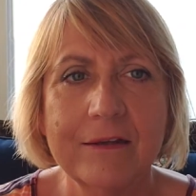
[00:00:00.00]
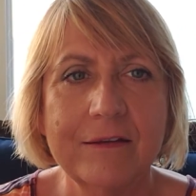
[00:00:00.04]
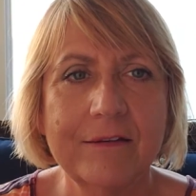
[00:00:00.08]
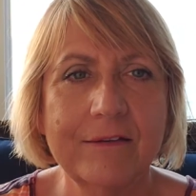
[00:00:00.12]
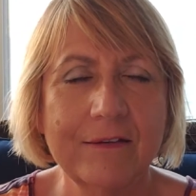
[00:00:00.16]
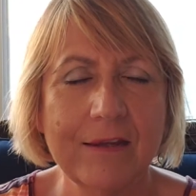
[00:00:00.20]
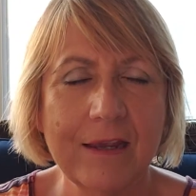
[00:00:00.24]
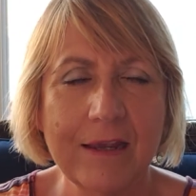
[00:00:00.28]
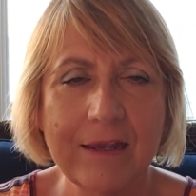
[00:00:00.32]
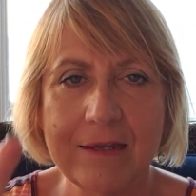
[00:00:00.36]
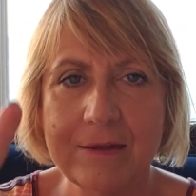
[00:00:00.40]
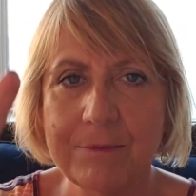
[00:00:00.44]

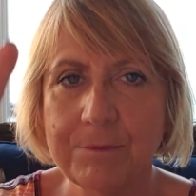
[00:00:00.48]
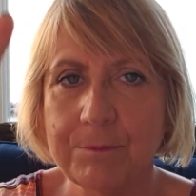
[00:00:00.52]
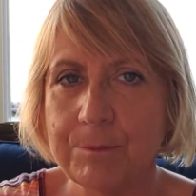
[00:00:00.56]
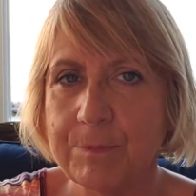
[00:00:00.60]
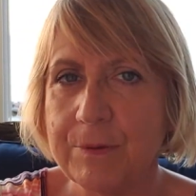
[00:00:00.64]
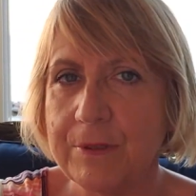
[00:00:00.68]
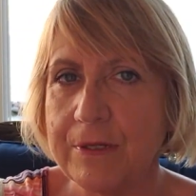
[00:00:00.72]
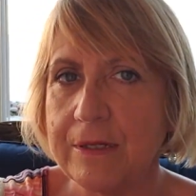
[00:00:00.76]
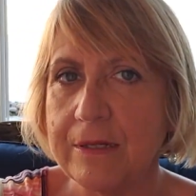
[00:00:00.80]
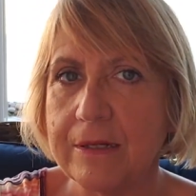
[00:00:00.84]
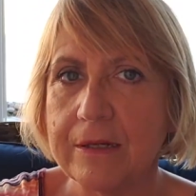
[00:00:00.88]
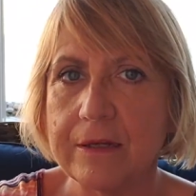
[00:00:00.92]
10
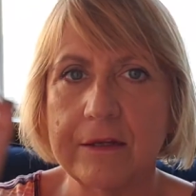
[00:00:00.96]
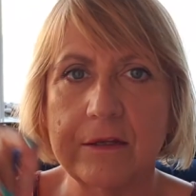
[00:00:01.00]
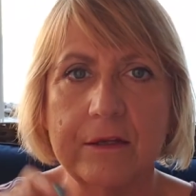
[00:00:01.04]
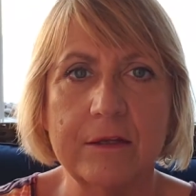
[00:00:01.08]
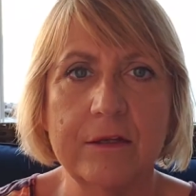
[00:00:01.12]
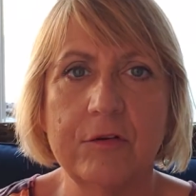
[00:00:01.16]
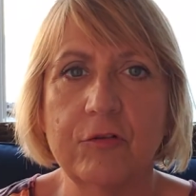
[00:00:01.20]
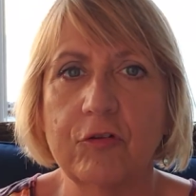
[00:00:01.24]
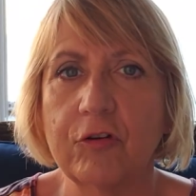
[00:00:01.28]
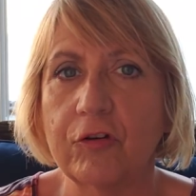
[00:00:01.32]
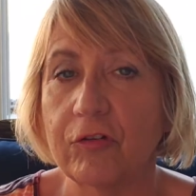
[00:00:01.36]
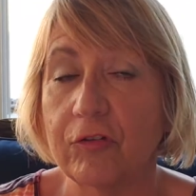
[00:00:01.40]
being
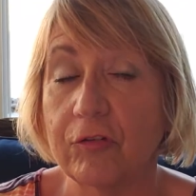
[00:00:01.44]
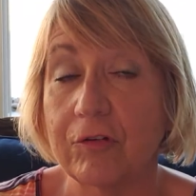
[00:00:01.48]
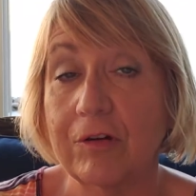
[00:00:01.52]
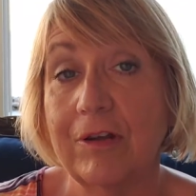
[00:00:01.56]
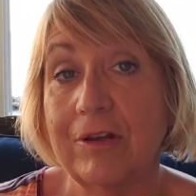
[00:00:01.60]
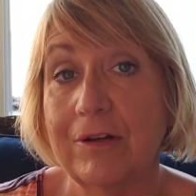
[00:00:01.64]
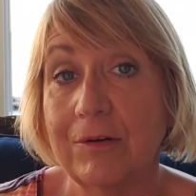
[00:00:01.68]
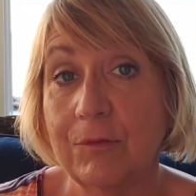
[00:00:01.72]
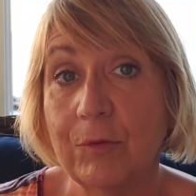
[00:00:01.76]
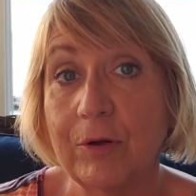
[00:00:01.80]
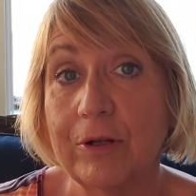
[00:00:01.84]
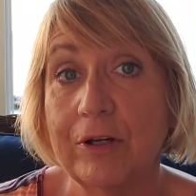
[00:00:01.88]
you just
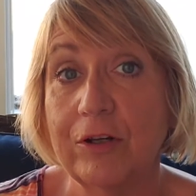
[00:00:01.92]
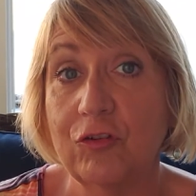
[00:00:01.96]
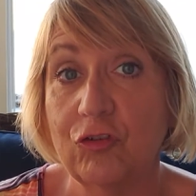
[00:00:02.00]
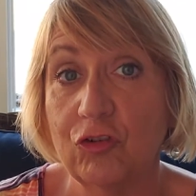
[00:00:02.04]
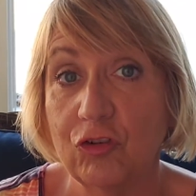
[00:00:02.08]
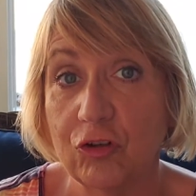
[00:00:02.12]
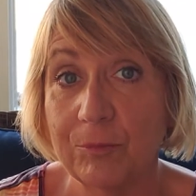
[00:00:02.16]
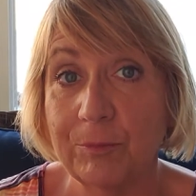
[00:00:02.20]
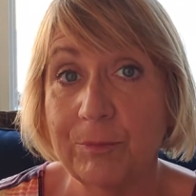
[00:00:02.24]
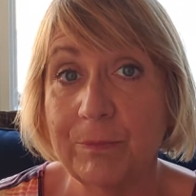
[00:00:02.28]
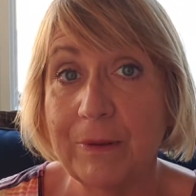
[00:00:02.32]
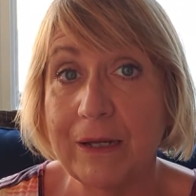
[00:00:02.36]
kind of want to
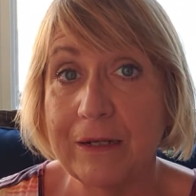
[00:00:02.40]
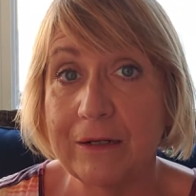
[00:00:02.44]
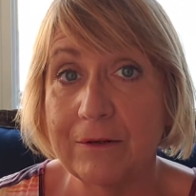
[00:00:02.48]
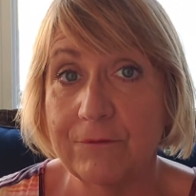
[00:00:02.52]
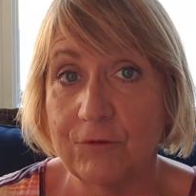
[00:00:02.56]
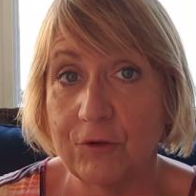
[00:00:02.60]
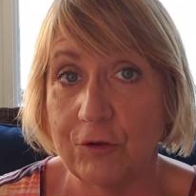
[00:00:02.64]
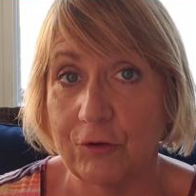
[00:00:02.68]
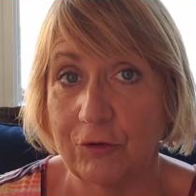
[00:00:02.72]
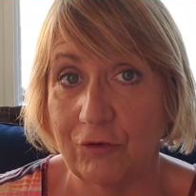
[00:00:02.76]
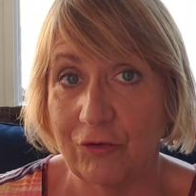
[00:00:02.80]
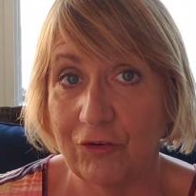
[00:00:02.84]
jump out of
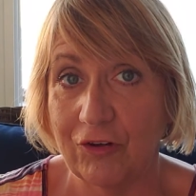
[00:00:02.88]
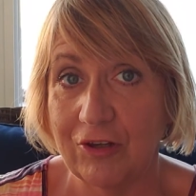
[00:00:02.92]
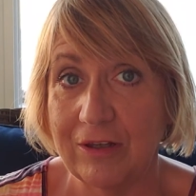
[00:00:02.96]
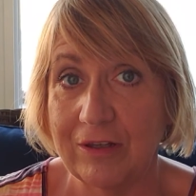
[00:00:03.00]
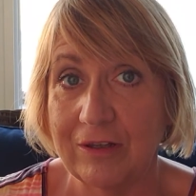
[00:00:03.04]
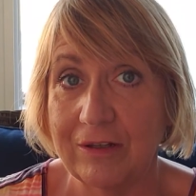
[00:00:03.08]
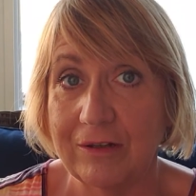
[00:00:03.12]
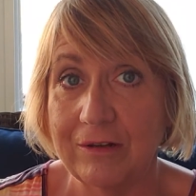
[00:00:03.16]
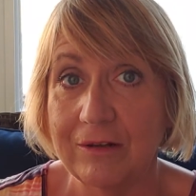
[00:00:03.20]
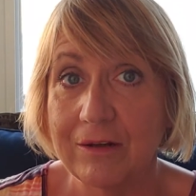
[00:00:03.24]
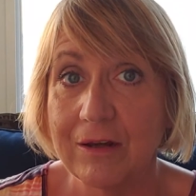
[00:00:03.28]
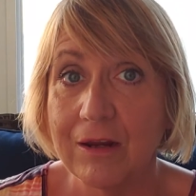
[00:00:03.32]
your
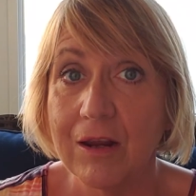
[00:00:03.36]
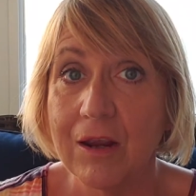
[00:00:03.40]
skin,